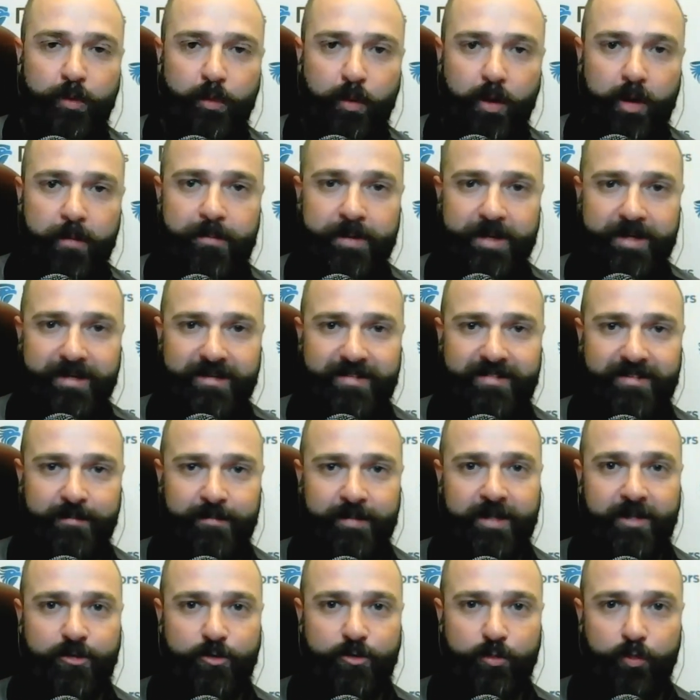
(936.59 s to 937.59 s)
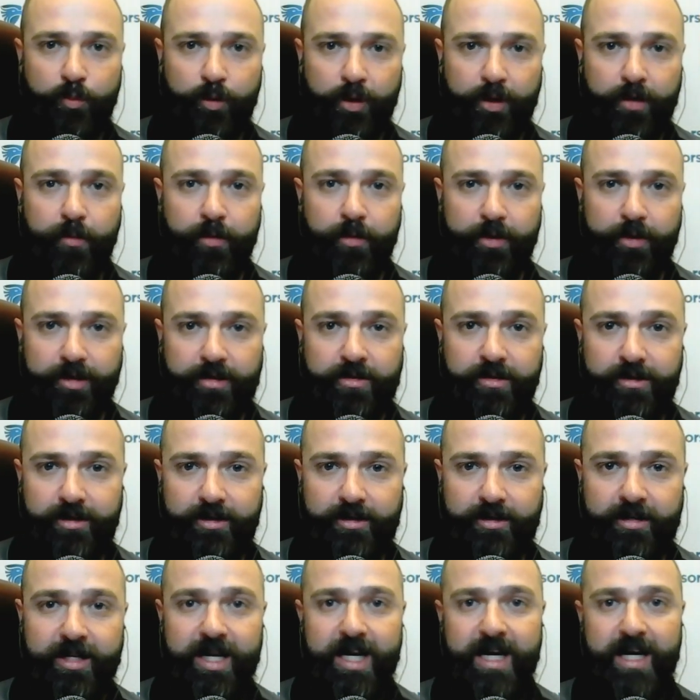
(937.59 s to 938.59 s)
We want to be in something that's really, really
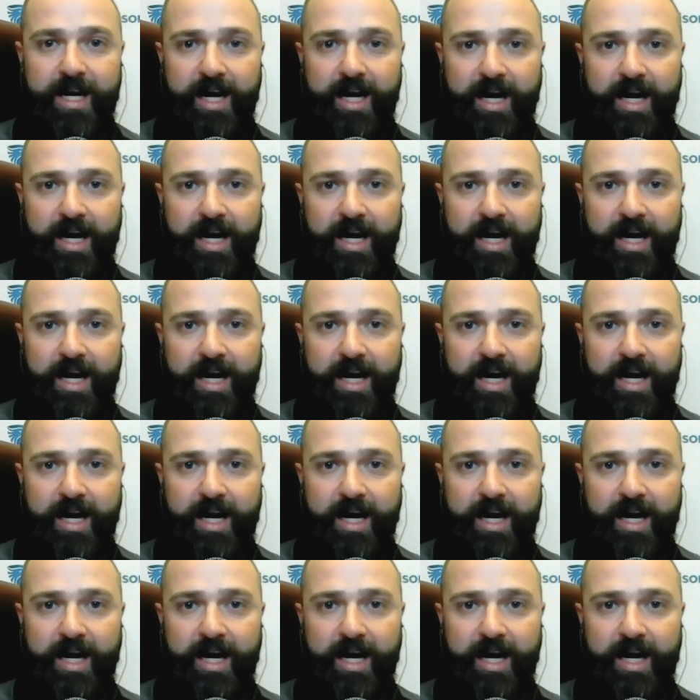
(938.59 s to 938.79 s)
good.